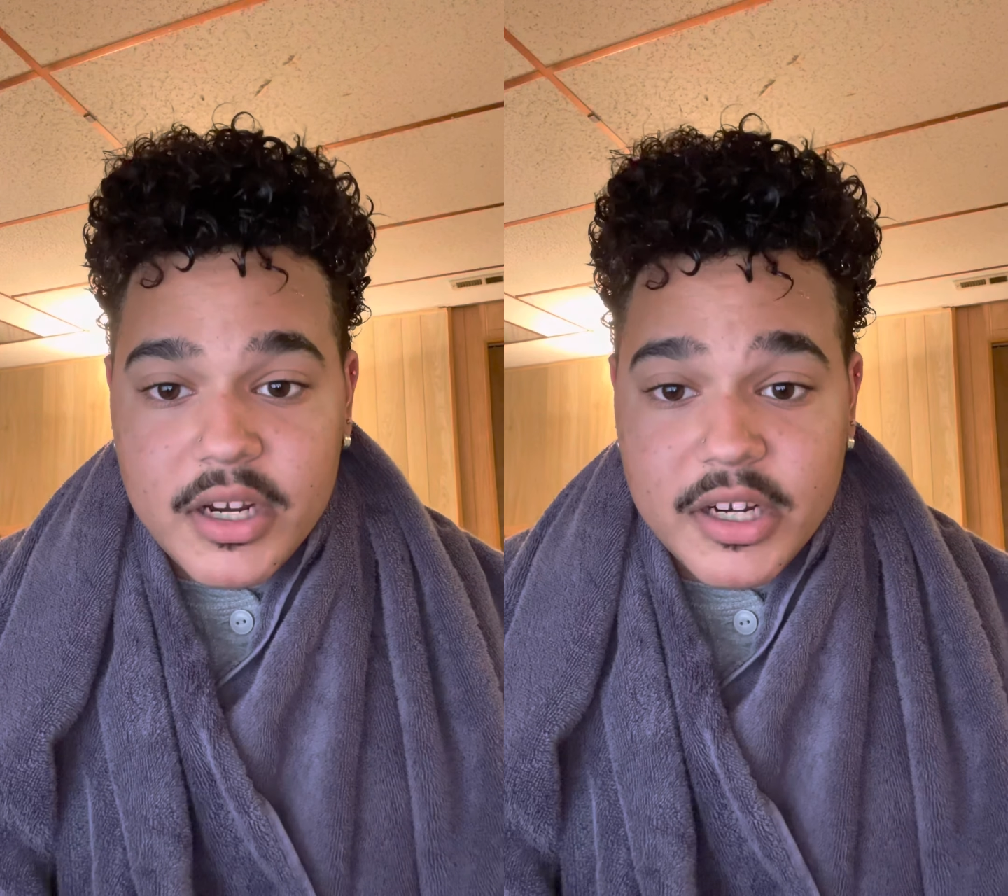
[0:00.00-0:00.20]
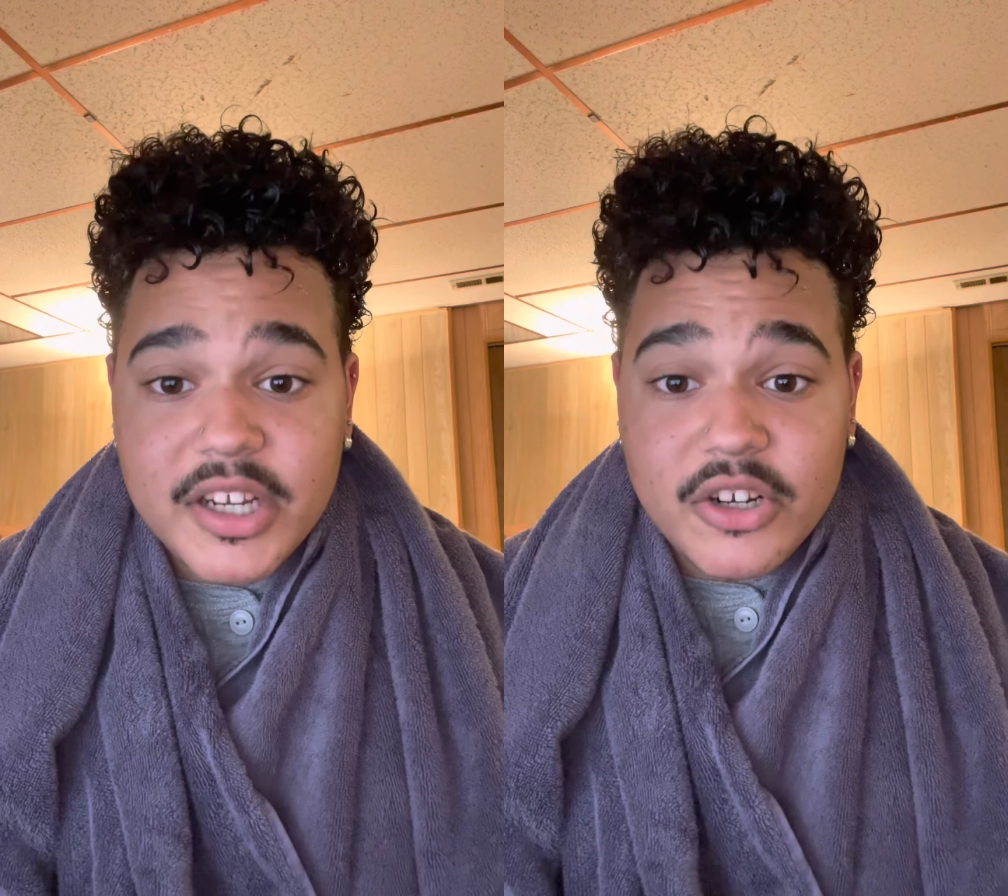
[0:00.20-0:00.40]

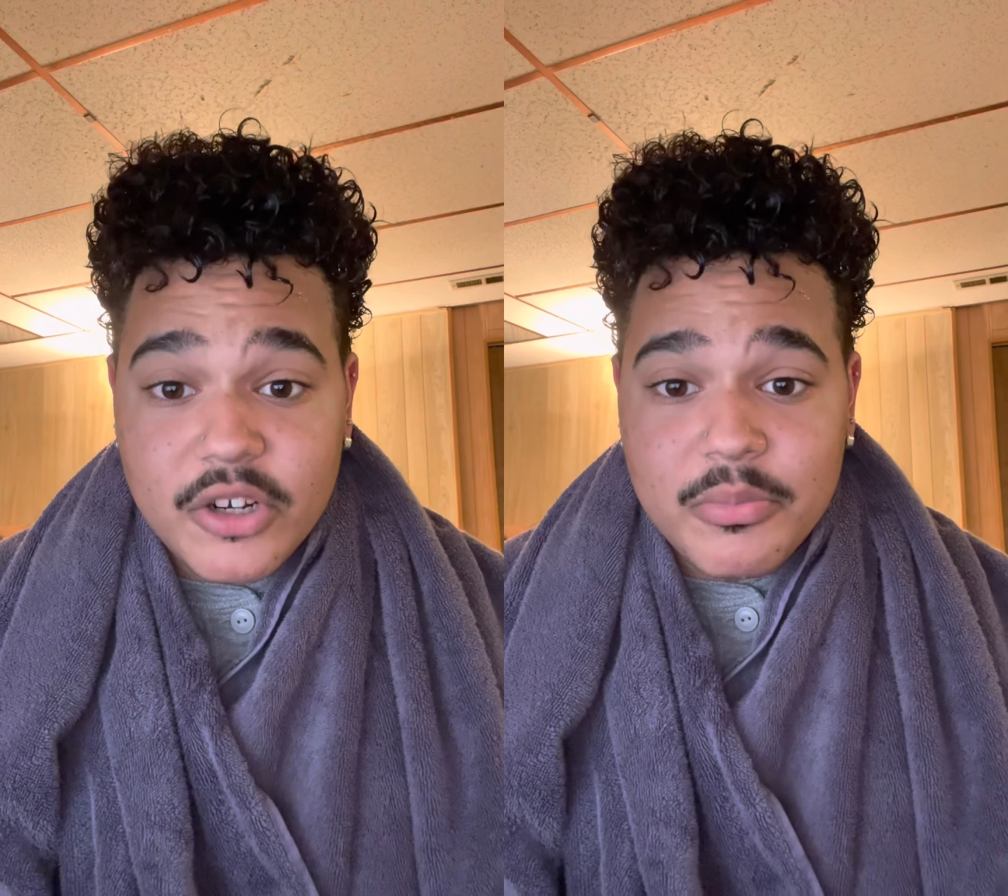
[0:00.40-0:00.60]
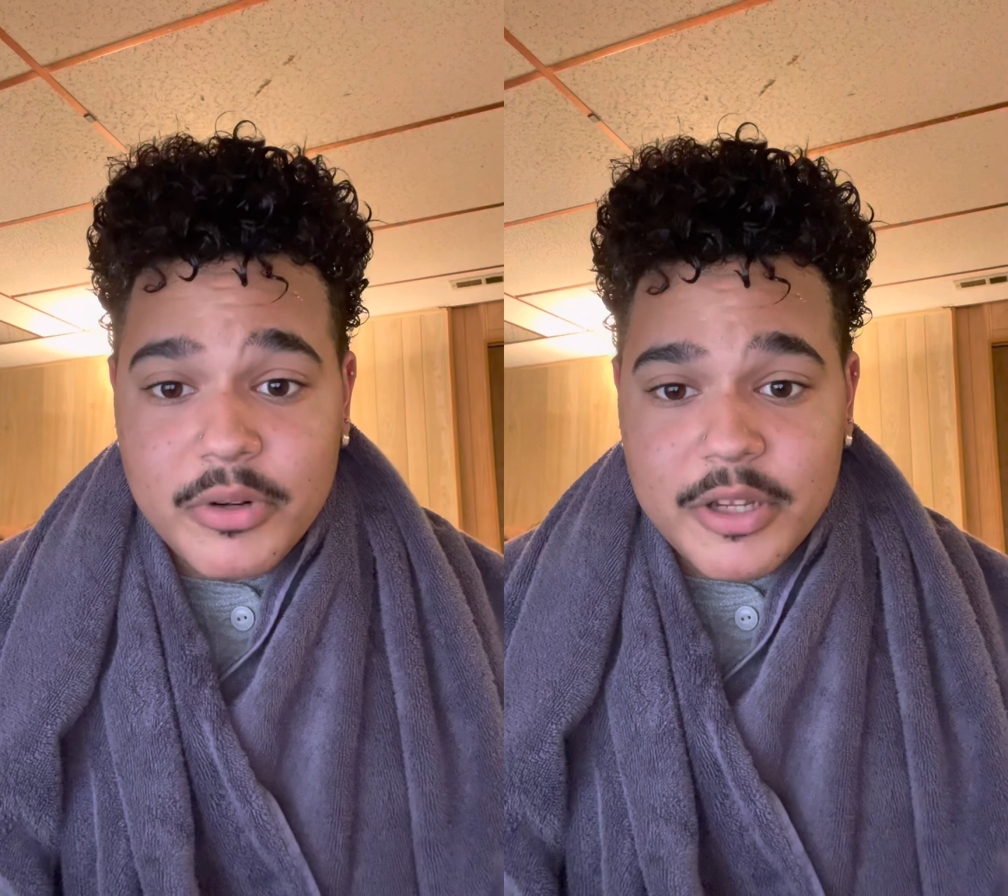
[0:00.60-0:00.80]
it can
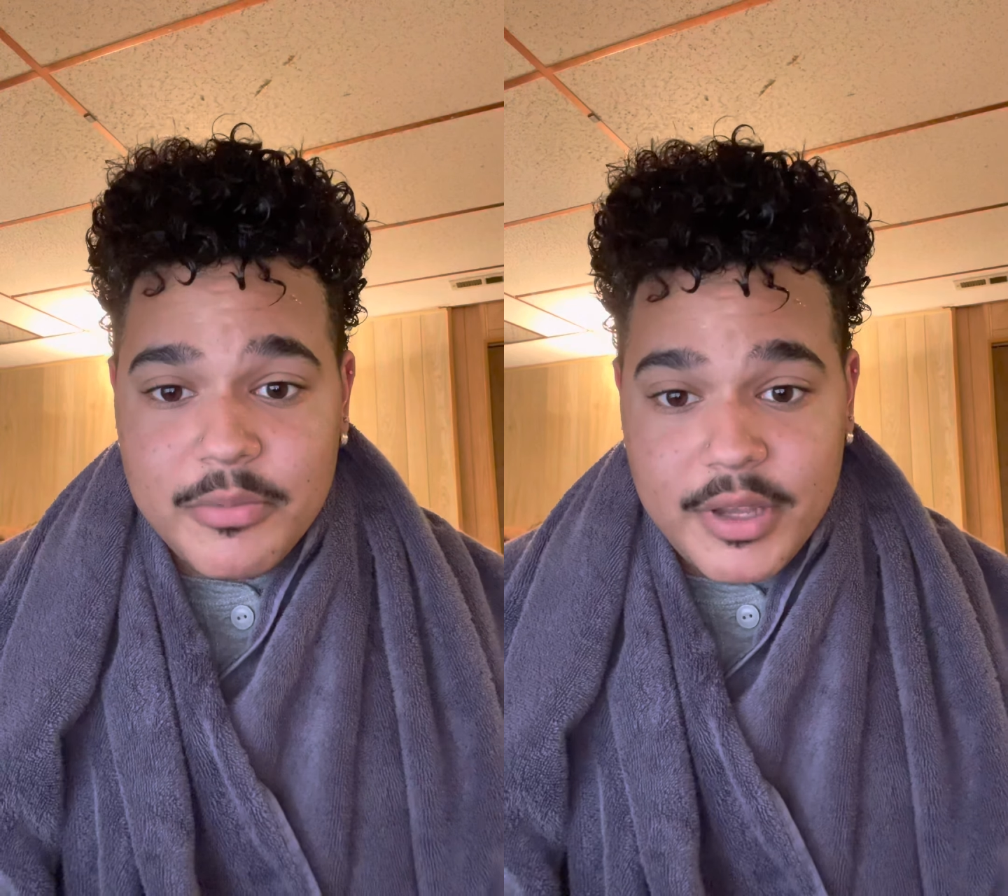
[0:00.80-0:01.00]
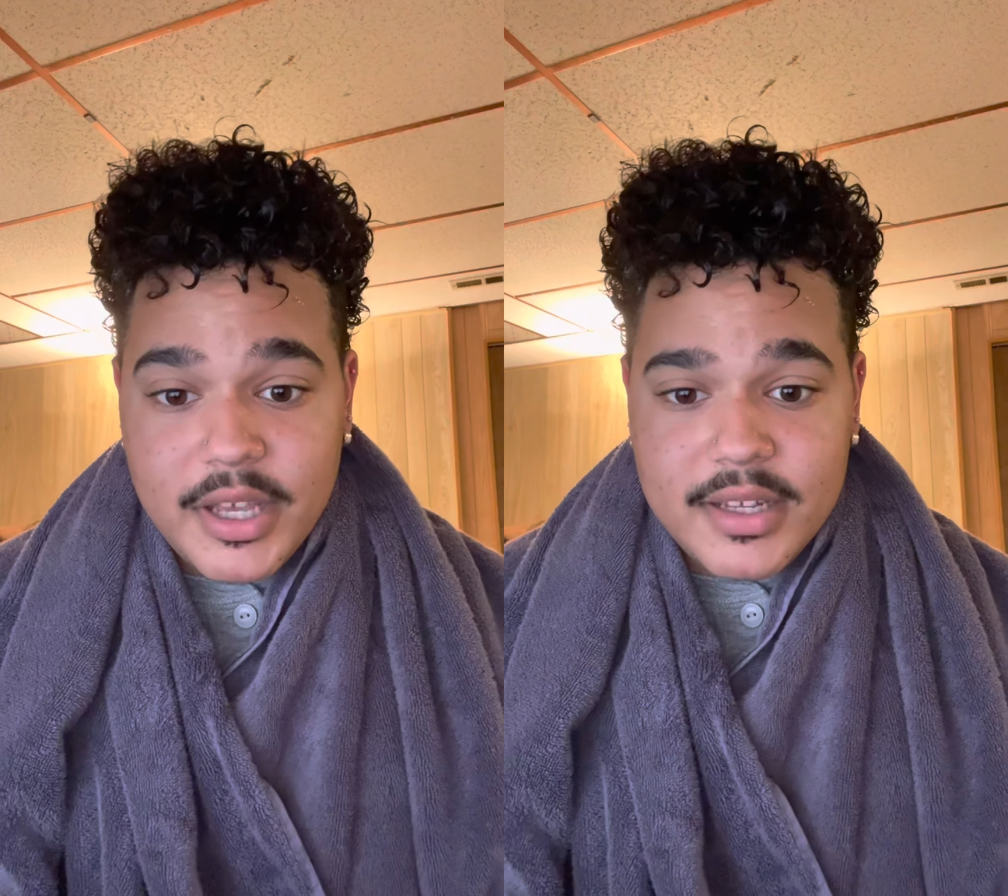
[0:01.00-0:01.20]
hurt pretty
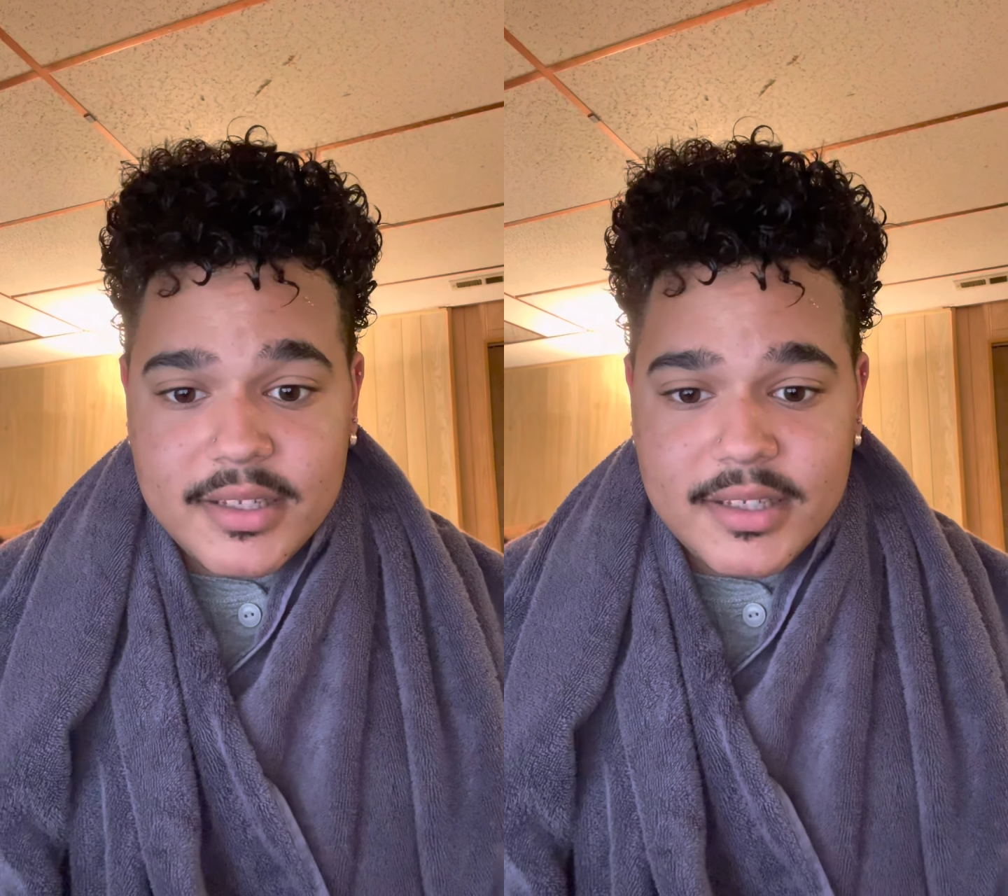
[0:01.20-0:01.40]
bad,